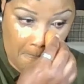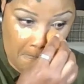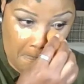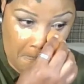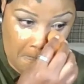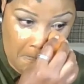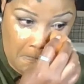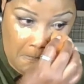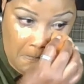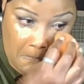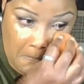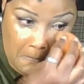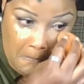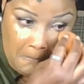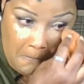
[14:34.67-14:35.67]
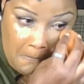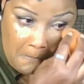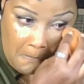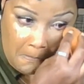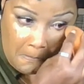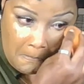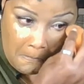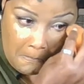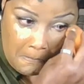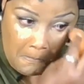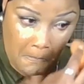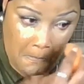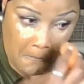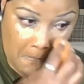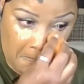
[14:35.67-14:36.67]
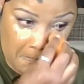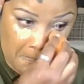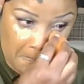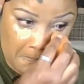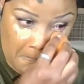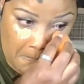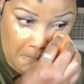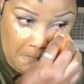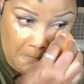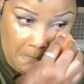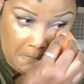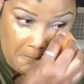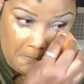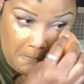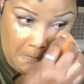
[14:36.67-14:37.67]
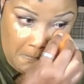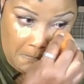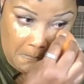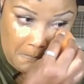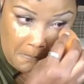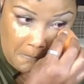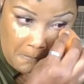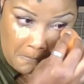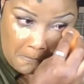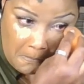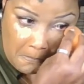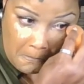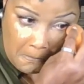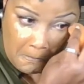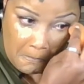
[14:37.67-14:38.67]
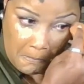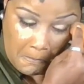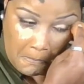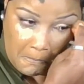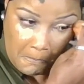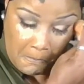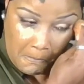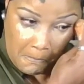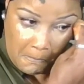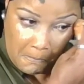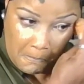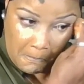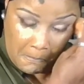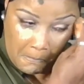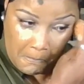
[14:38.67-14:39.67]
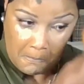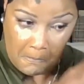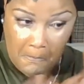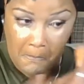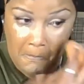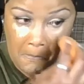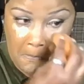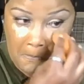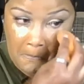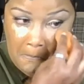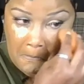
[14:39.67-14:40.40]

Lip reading: (no one is talking)